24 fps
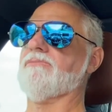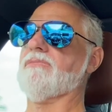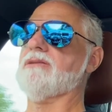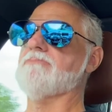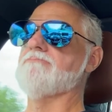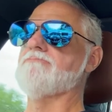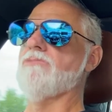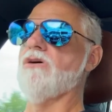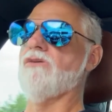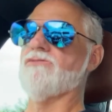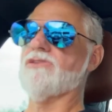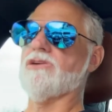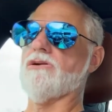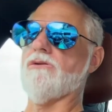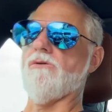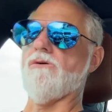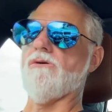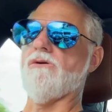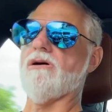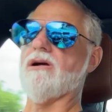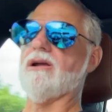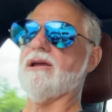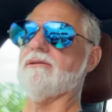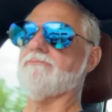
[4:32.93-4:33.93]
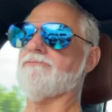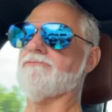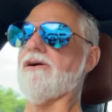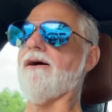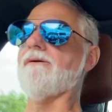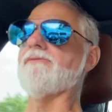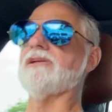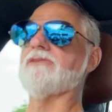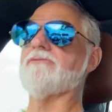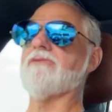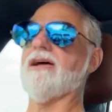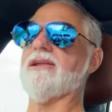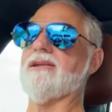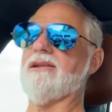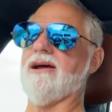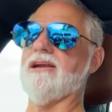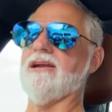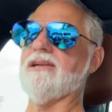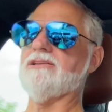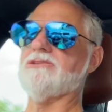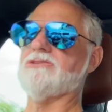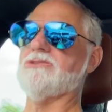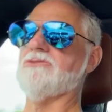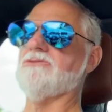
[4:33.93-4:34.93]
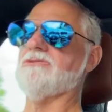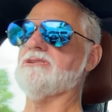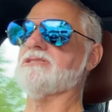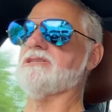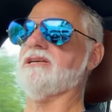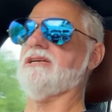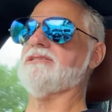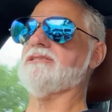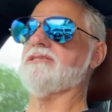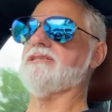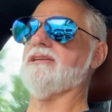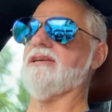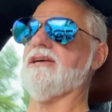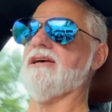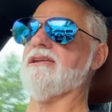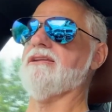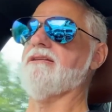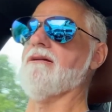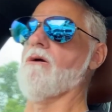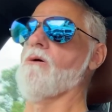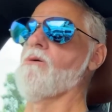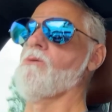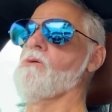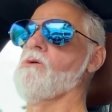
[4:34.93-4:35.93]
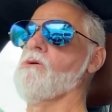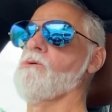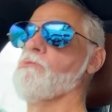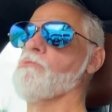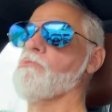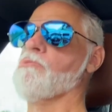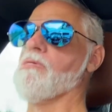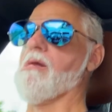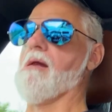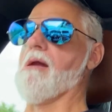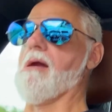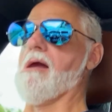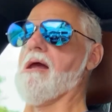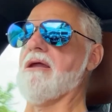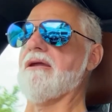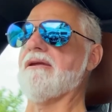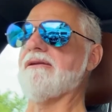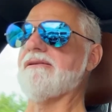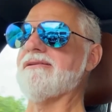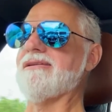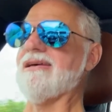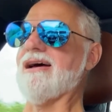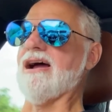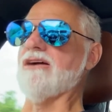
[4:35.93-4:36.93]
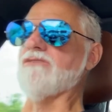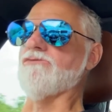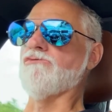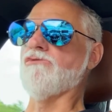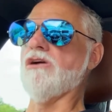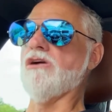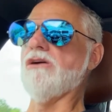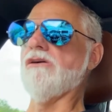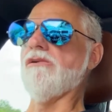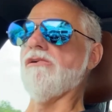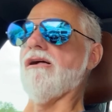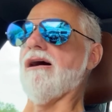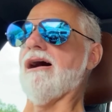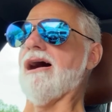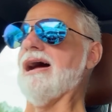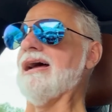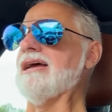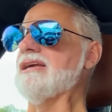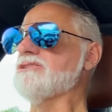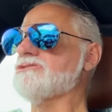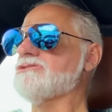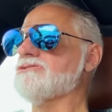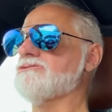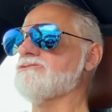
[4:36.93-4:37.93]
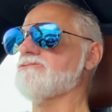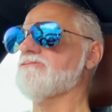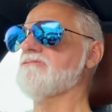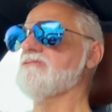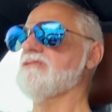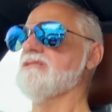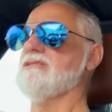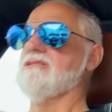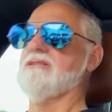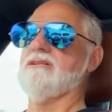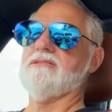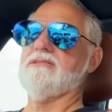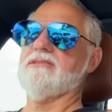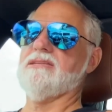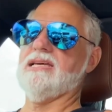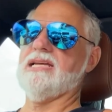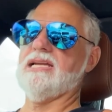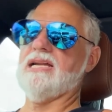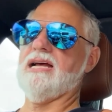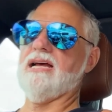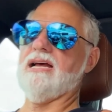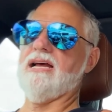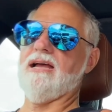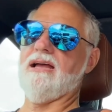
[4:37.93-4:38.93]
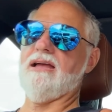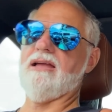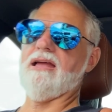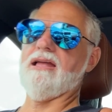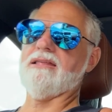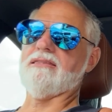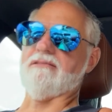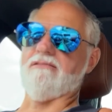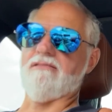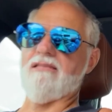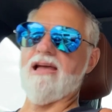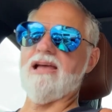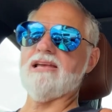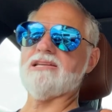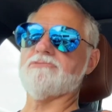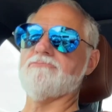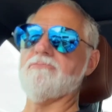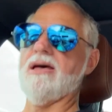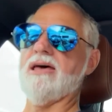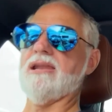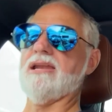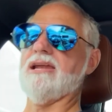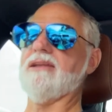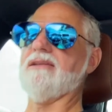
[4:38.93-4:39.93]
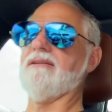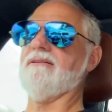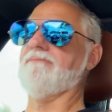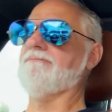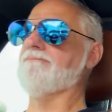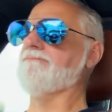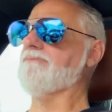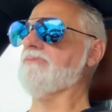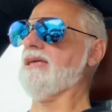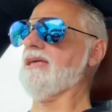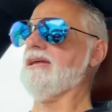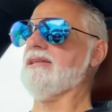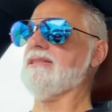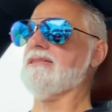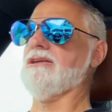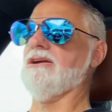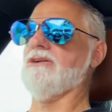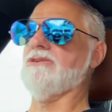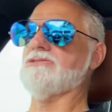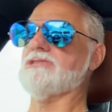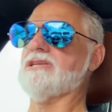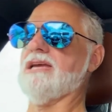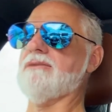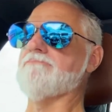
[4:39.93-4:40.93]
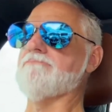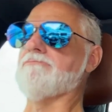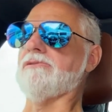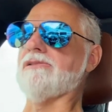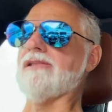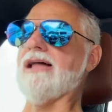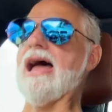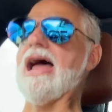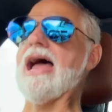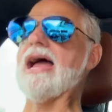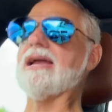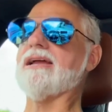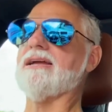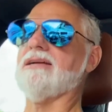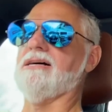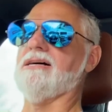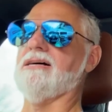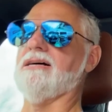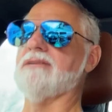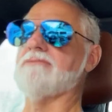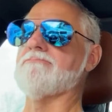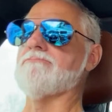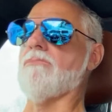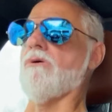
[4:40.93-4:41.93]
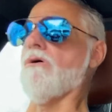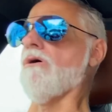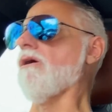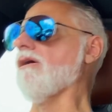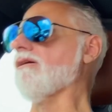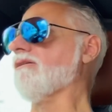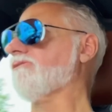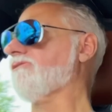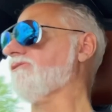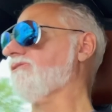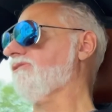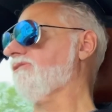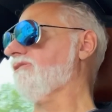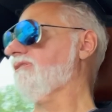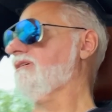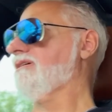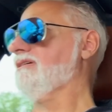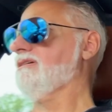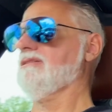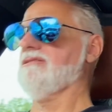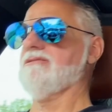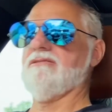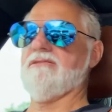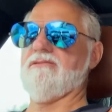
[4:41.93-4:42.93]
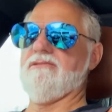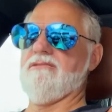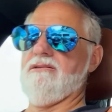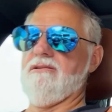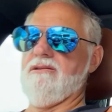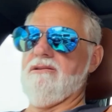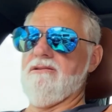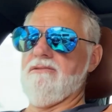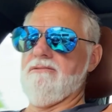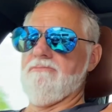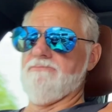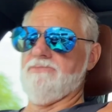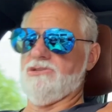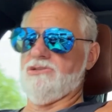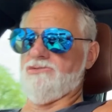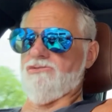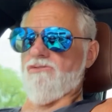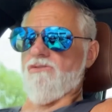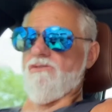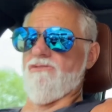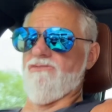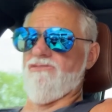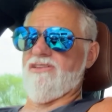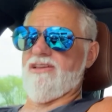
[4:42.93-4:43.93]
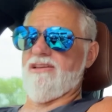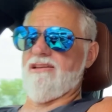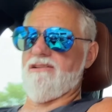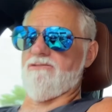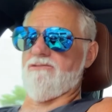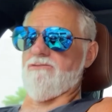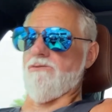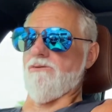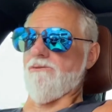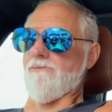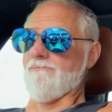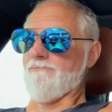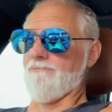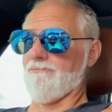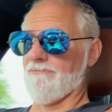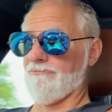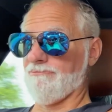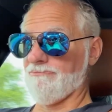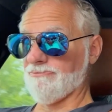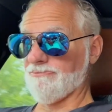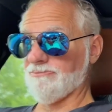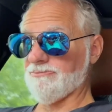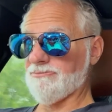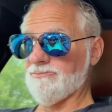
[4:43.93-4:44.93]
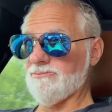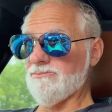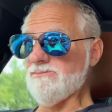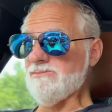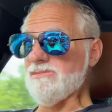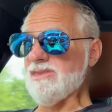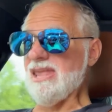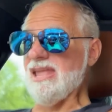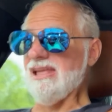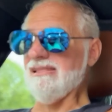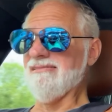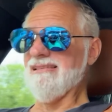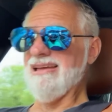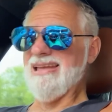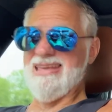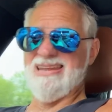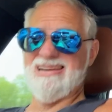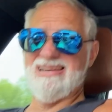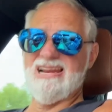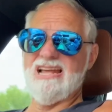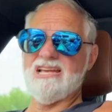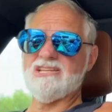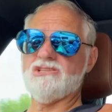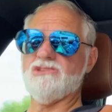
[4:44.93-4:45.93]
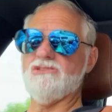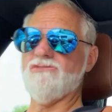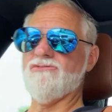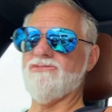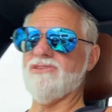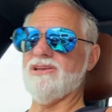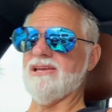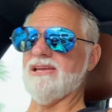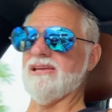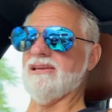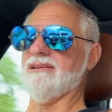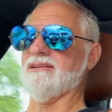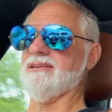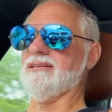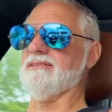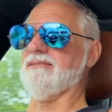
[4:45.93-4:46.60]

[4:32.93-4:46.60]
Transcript: moving along at probably about 92, as I said, and I realize that at the last minute that there's a black unmarked patrol vehicle in an SUV,